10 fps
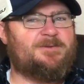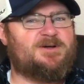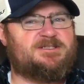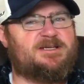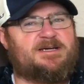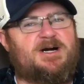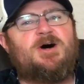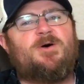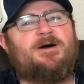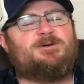It wasn't like,
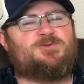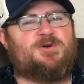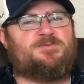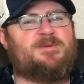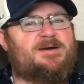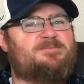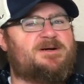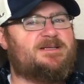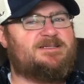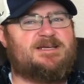oh, I was with my
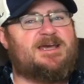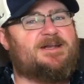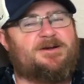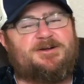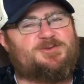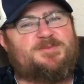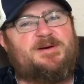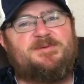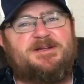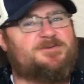buddy Dan, or I was with
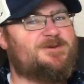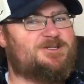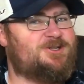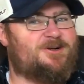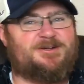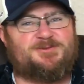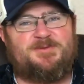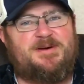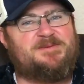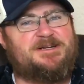my buddy Richie, or I was
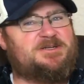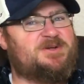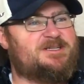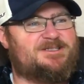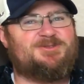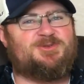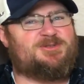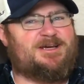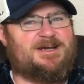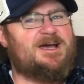with my buddy Chris. This
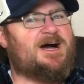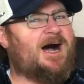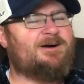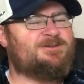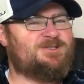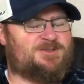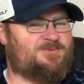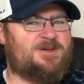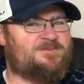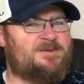was like, I was
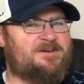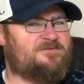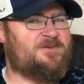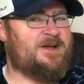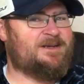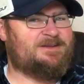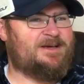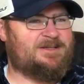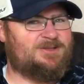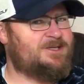just with my friend.
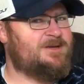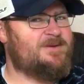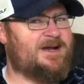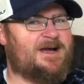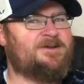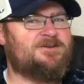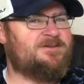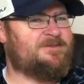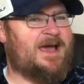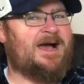Like, looking back, I don't
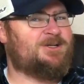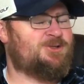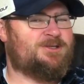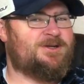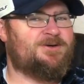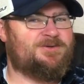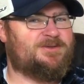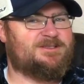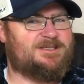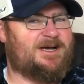even actually know who
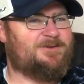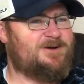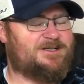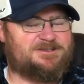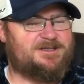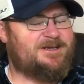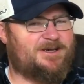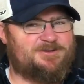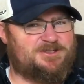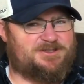this guy was.
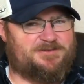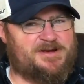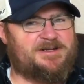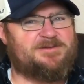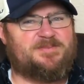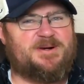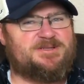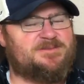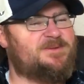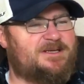It was just a random
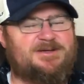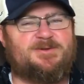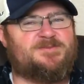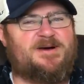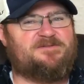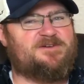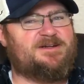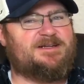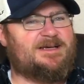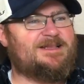person, but he was my
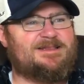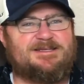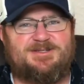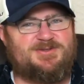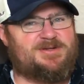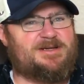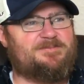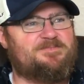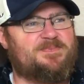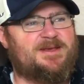friend in this dream.